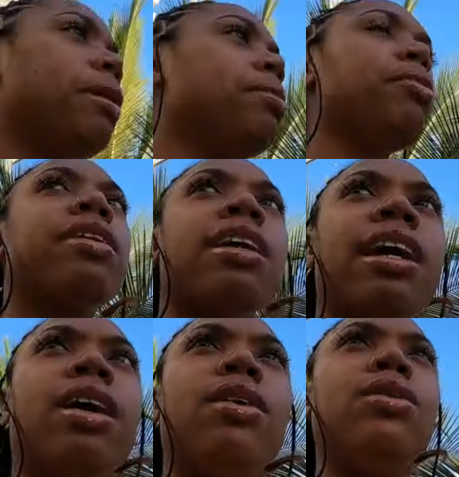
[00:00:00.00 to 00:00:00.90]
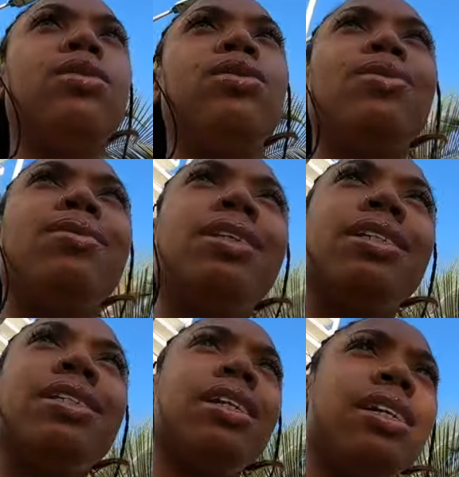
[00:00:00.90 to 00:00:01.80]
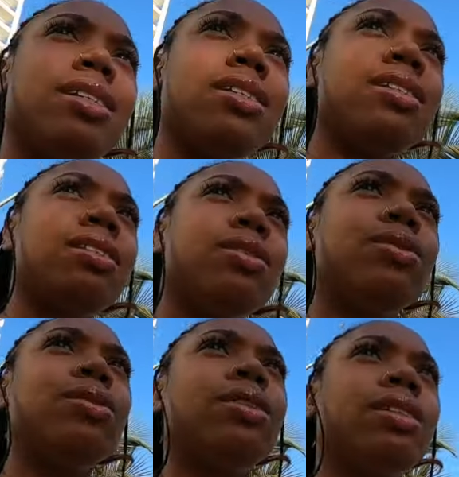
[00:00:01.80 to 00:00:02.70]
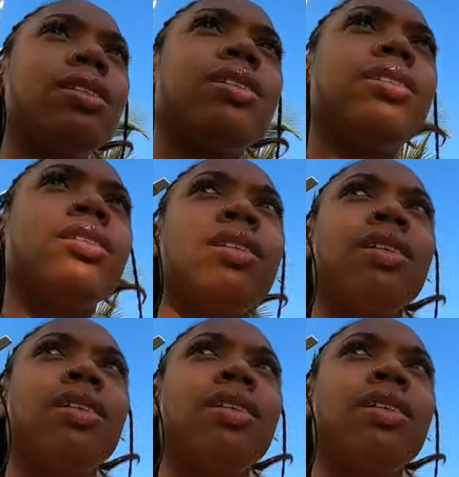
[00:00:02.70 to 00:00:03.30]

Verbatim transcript: people bring their own little tents or? Know,